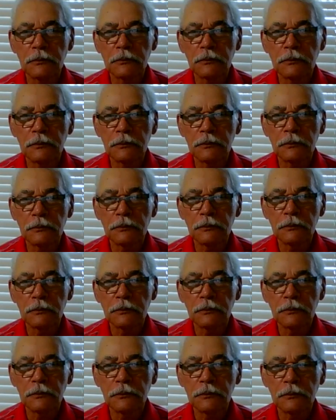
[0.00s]

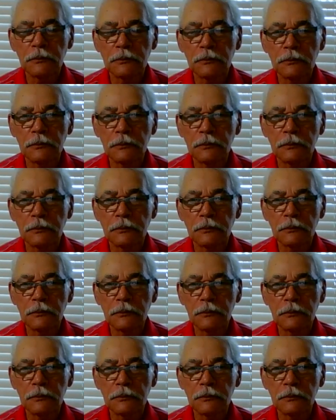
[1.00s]

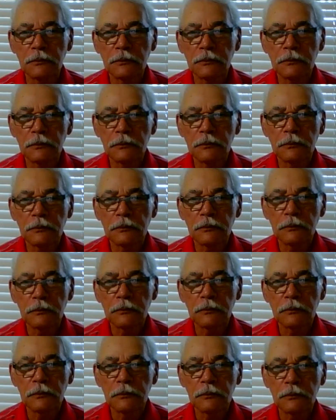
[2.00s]

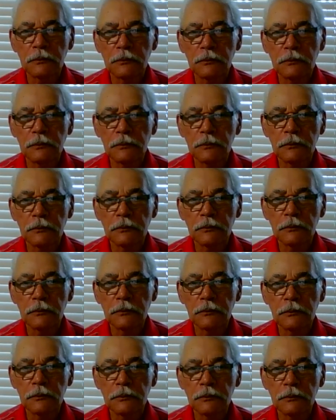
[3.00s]

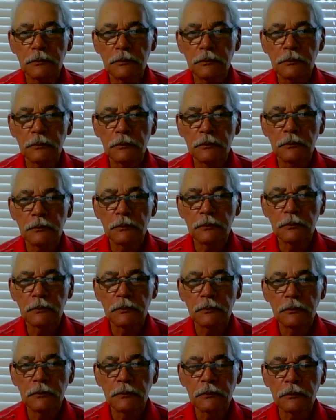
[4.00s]

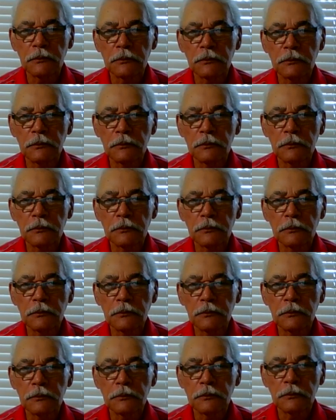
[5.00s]

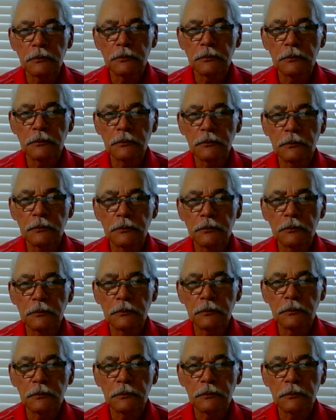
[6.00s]

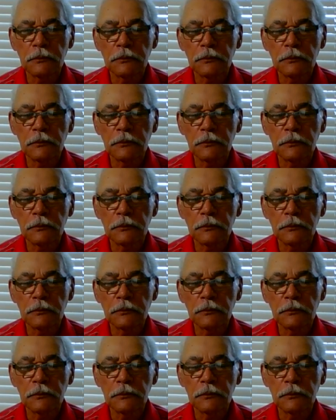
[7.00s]
(silent)